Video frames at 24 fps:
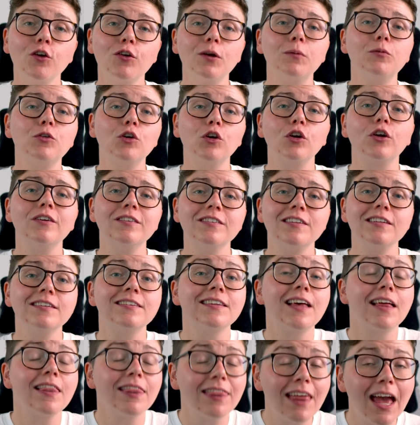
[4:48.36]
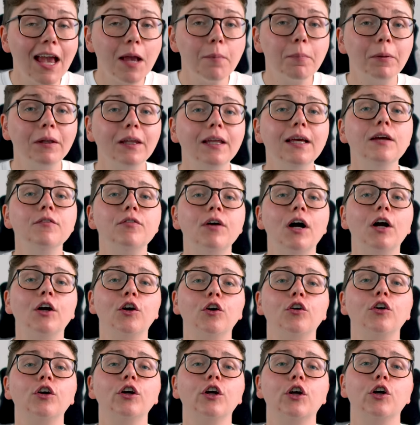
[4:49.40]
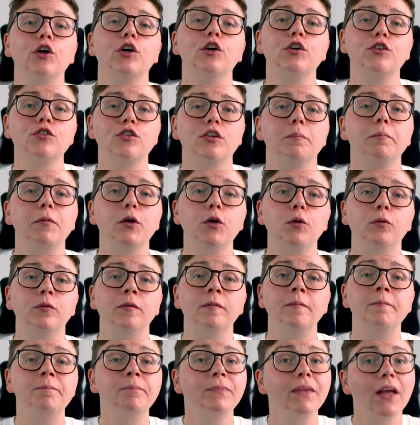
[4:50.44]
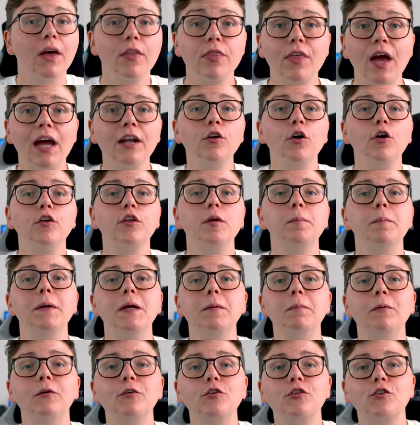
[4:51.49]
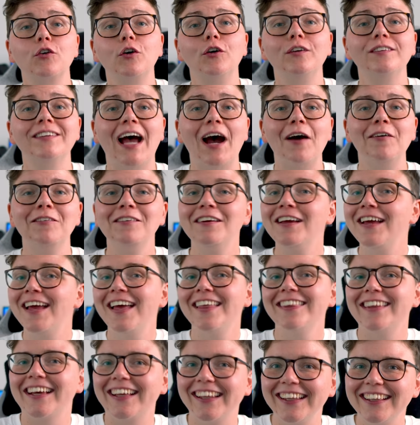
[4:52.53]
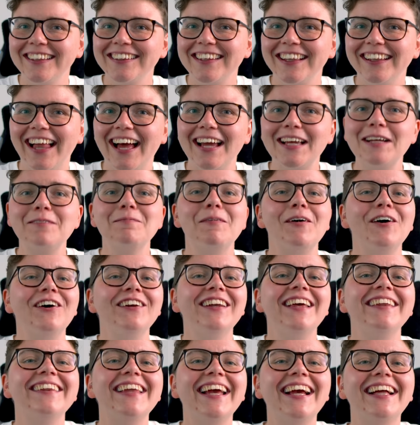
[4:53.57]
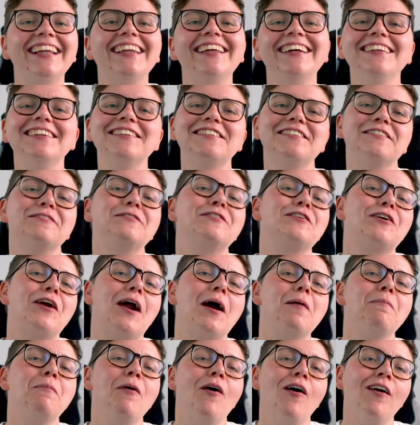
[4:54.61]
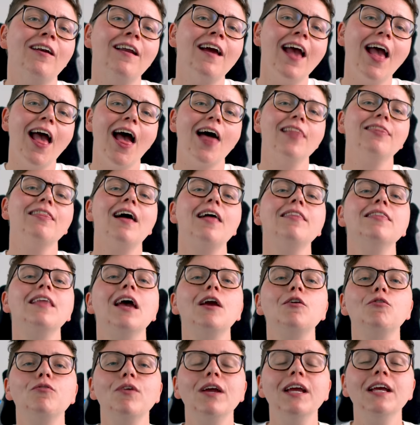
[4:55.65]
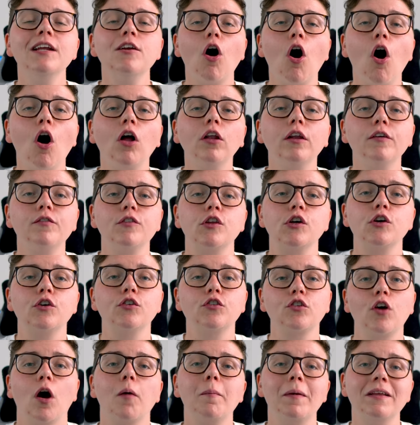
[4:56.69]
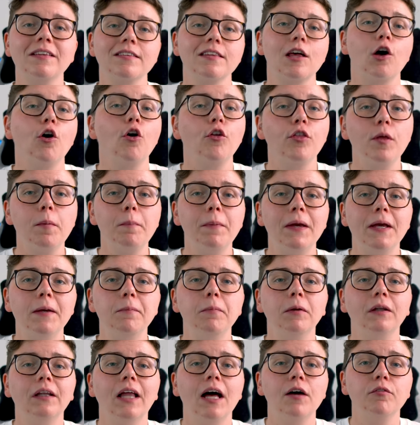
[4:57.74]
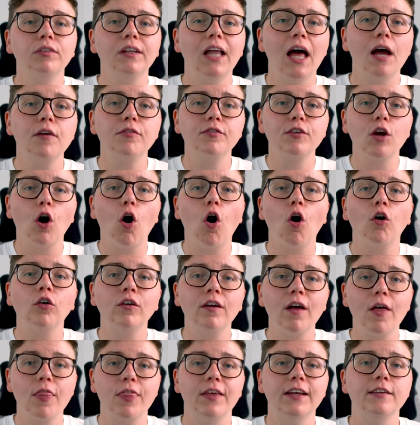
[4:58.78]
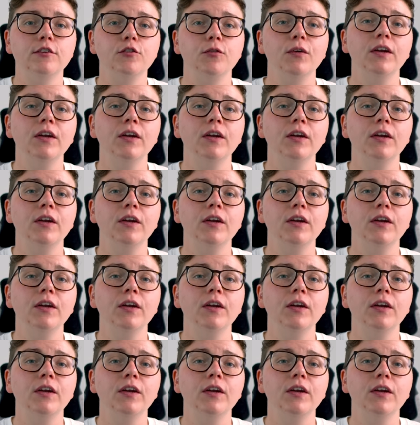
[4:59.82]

cryptocurrencies that they believe are gonna go to the moon. Then other people scroll down, they click the like button, they click the subscribe button, and then they read all of those comments that other people have left on these